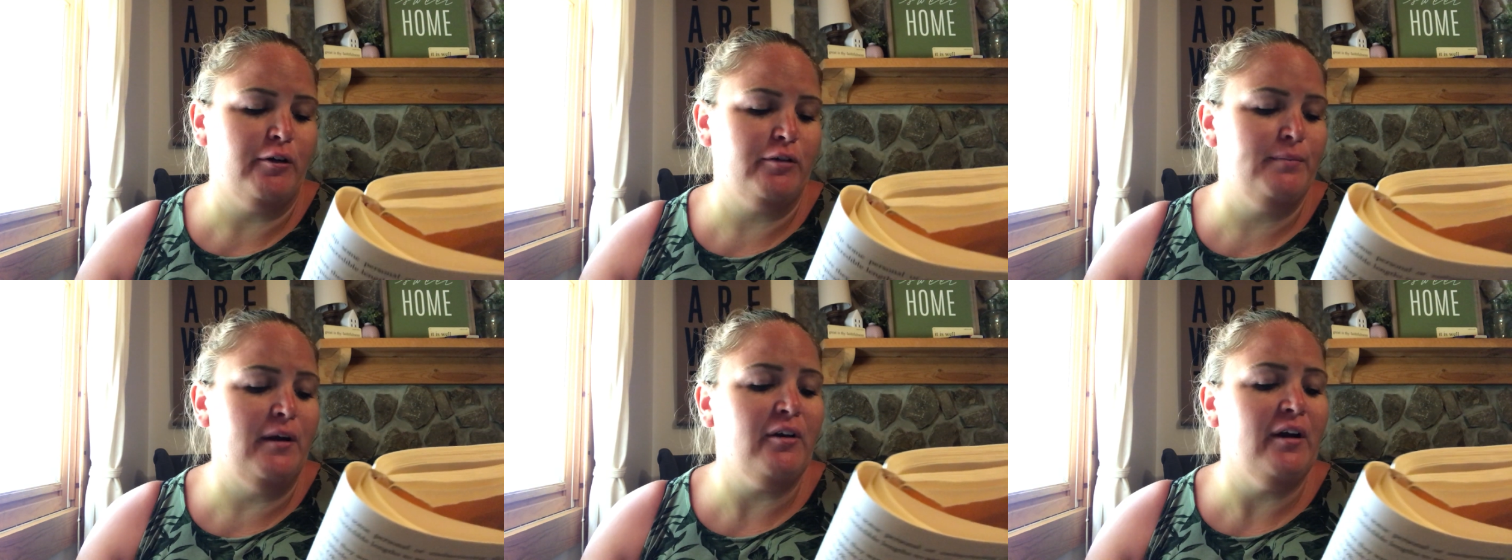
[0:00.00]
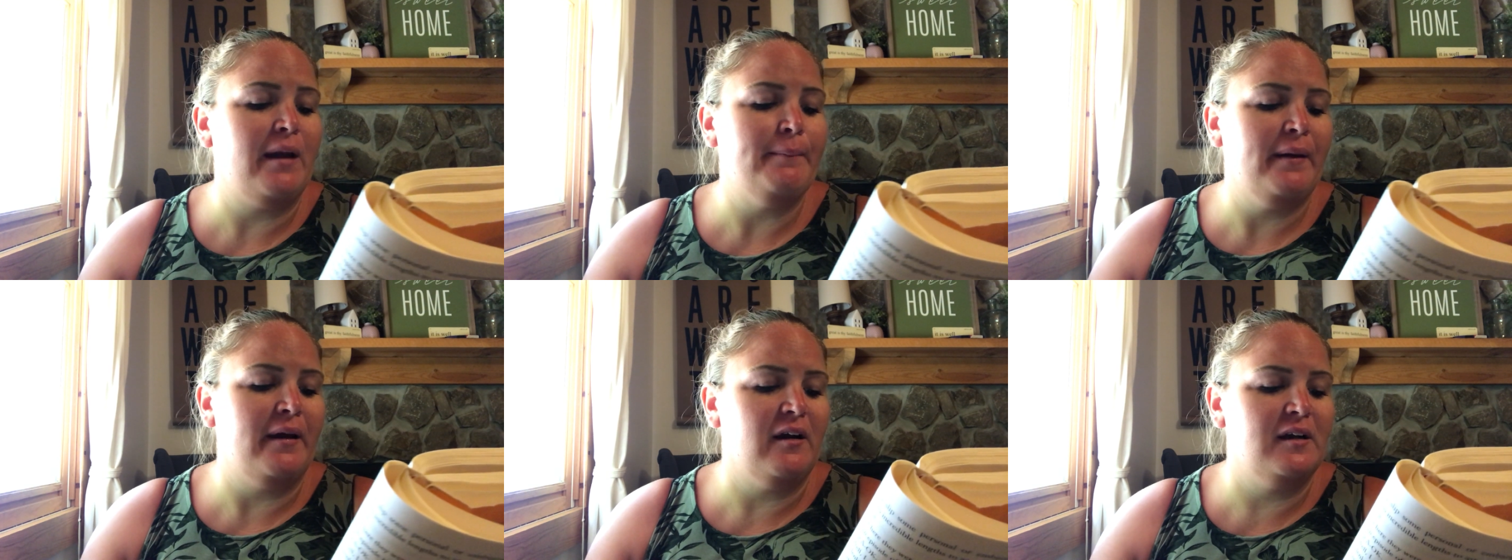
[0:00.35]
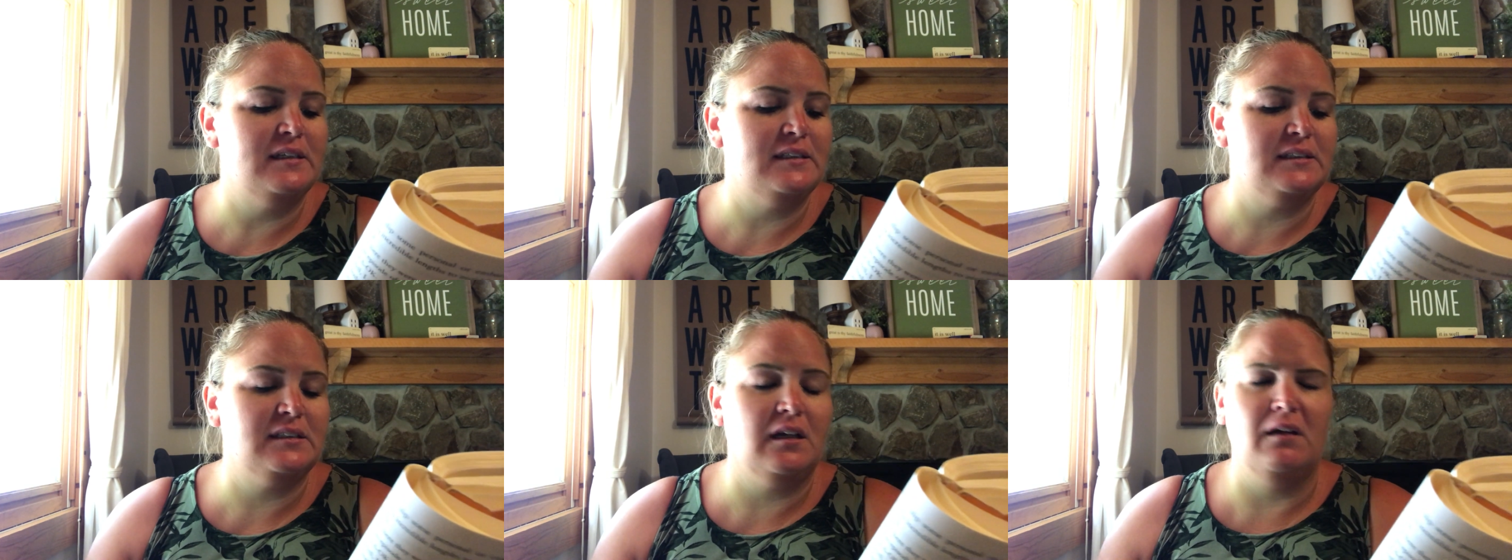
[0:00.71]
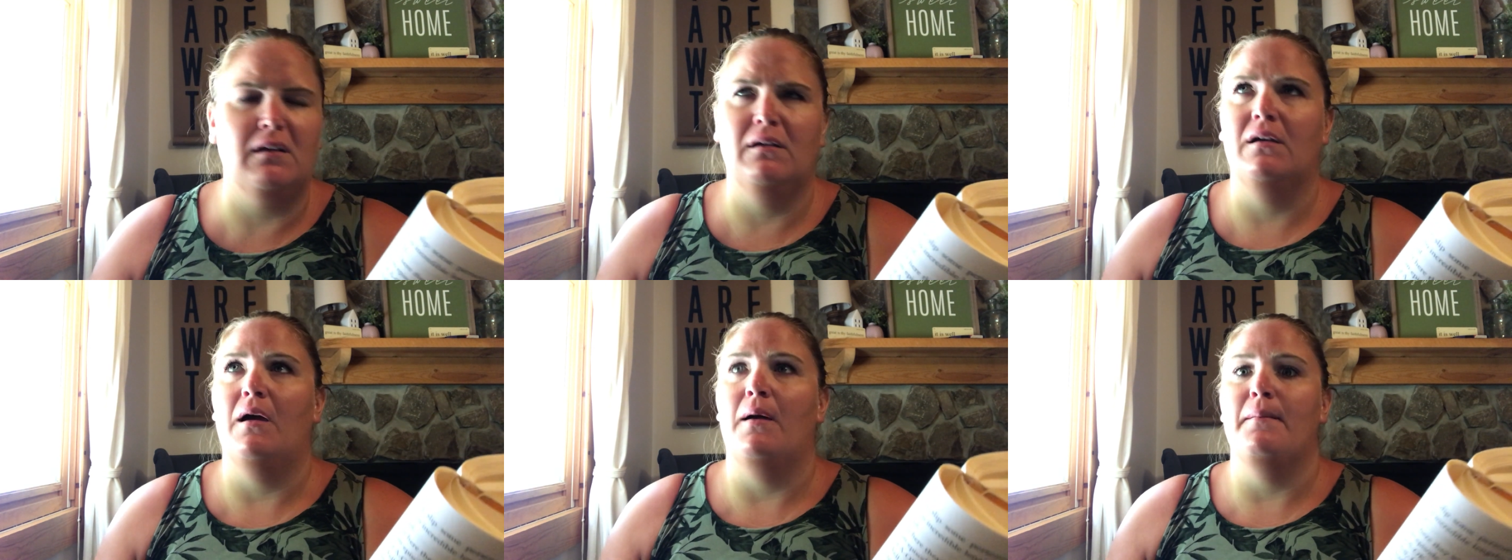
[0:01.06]
with my grandparents.
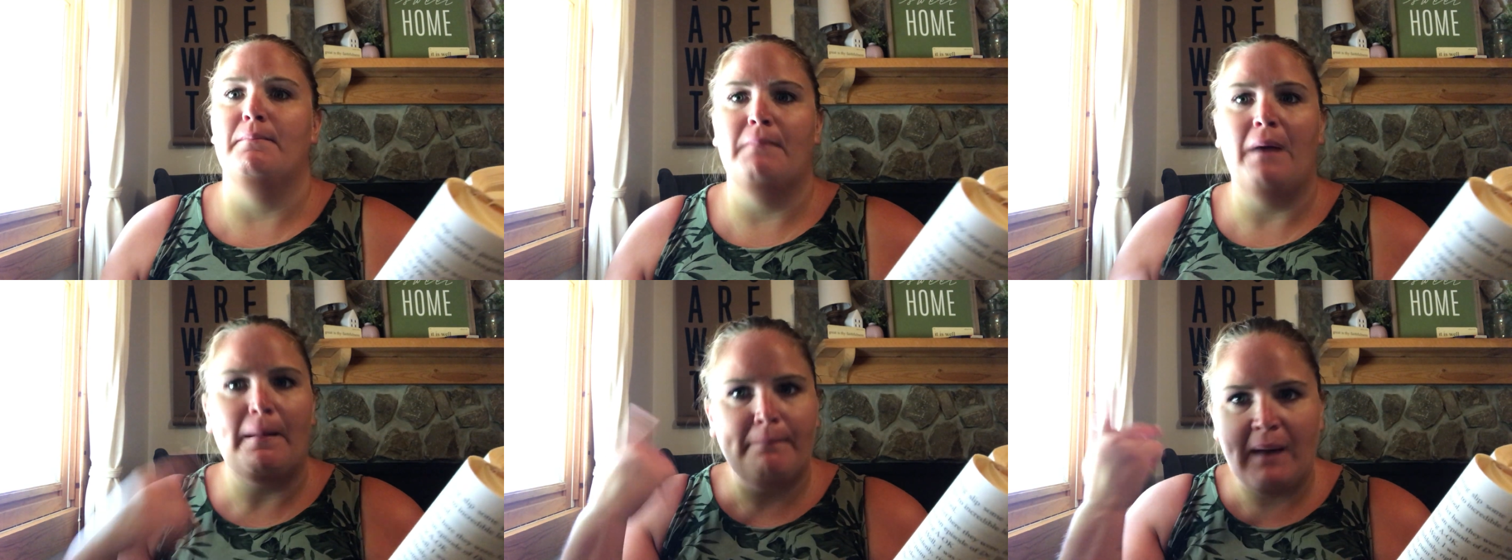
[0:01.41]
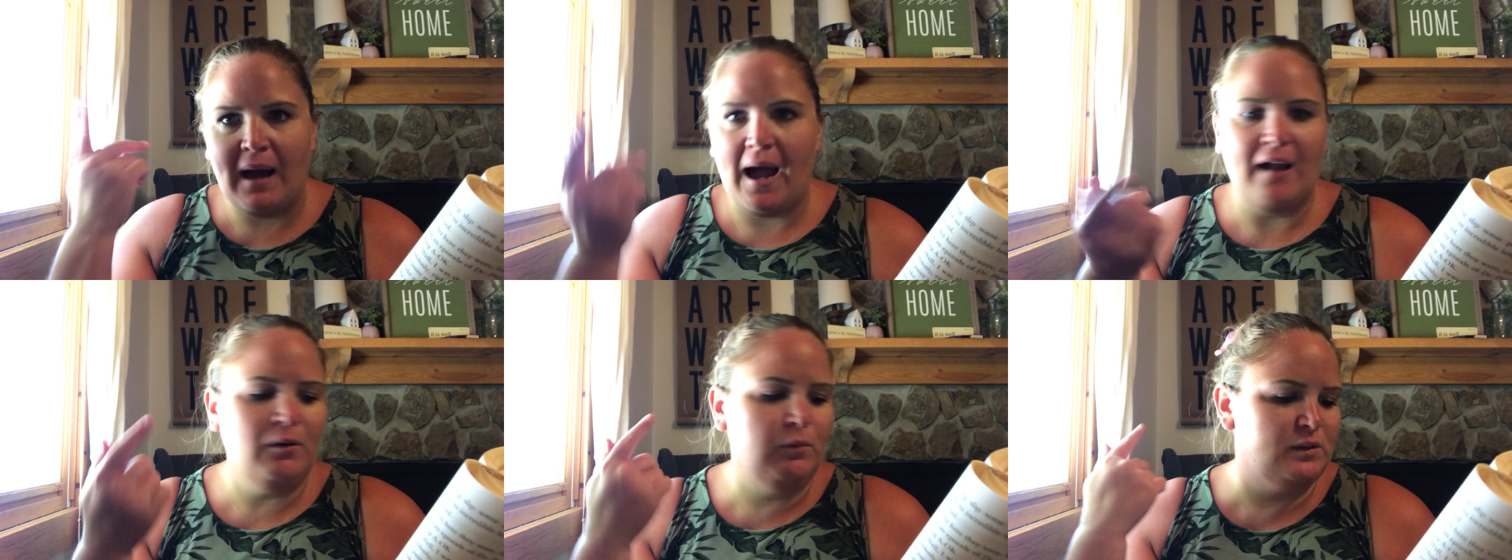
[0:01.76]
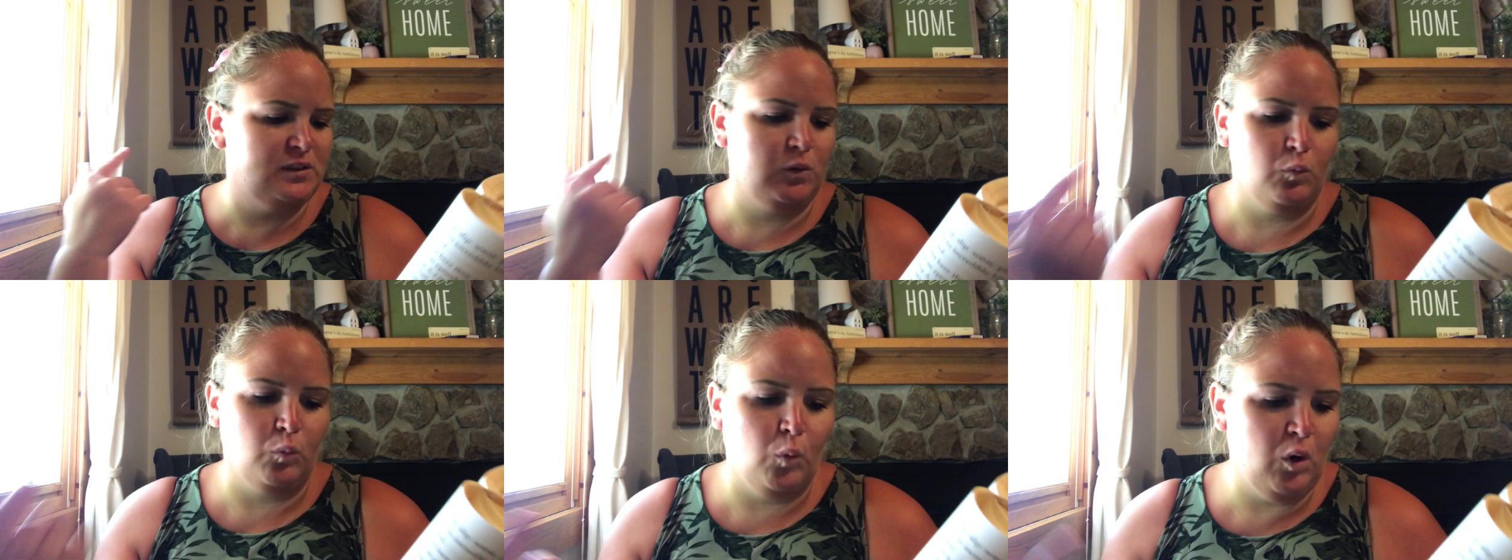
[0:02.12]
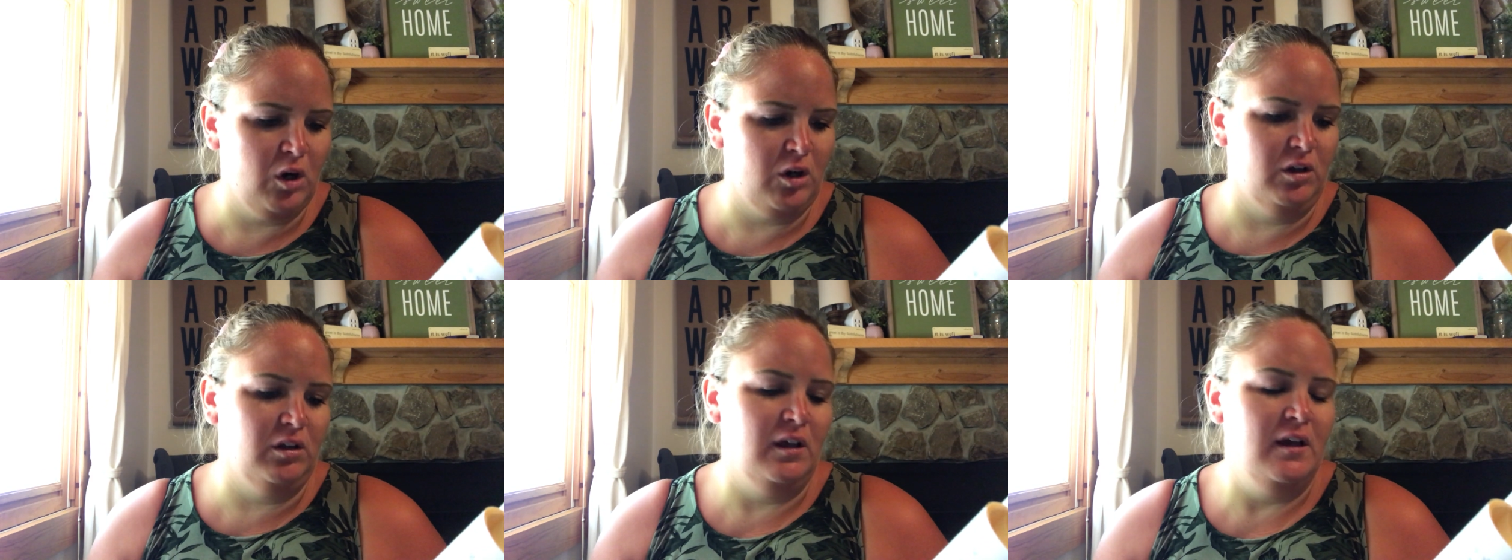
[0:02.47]
My mind was a
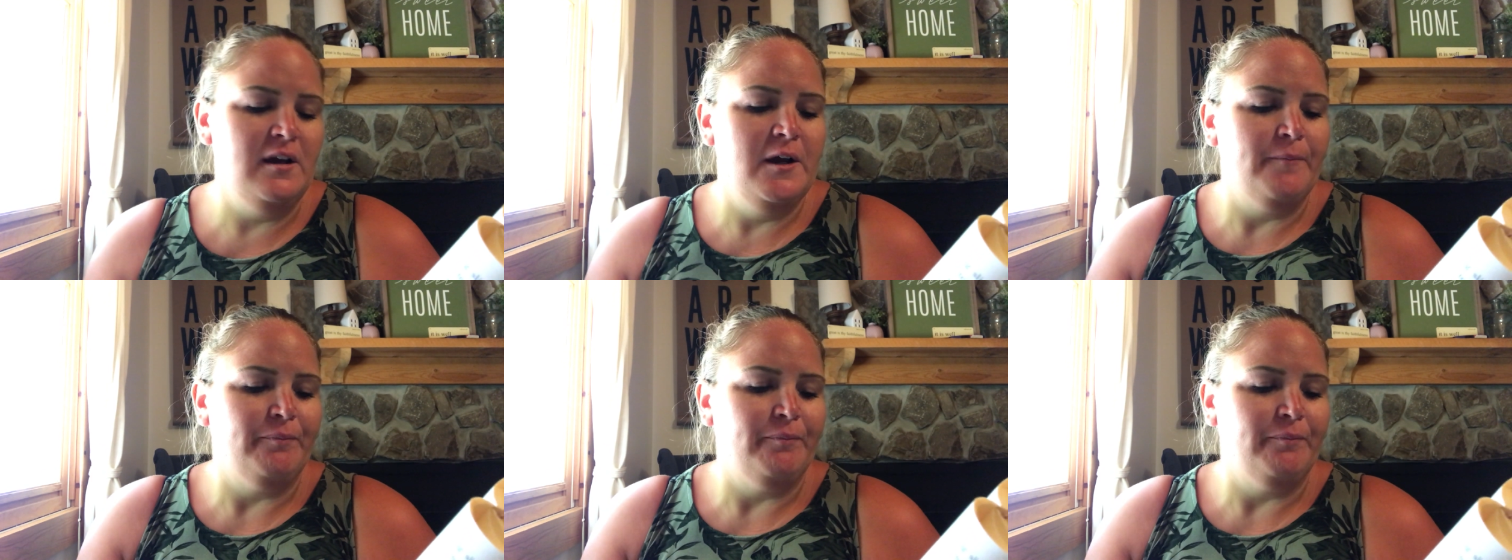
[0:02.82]
whirl.